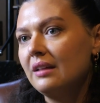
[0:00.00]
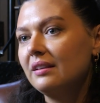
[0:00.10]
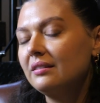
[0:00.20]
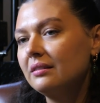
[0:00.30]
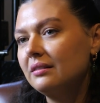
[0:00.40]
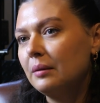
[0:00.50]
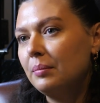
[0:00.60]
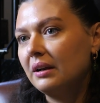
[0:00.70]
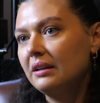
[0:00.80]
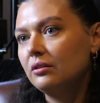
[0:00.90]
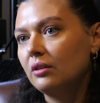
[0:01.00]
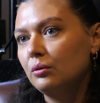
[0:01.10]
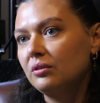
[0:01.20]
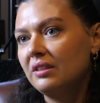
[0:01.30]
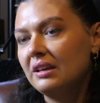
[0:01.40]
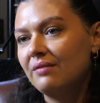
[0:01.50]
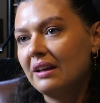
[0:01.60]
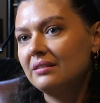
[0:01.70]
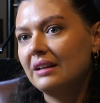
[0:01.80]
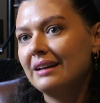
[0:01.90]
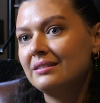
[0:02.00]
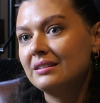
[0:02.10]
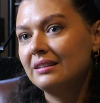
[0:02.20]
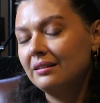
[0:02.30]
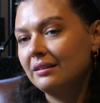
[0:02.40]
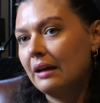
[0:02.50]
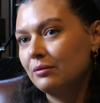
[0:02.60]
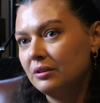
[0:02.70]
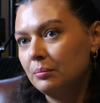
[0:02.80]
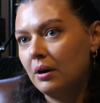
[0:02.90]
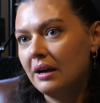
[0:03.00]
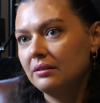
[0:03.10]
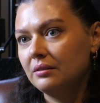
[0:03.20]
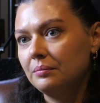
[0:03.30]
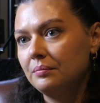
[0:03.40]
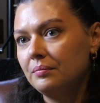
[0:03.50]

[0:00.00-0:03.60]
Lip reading: This is typically sold to the investor at a discounted price.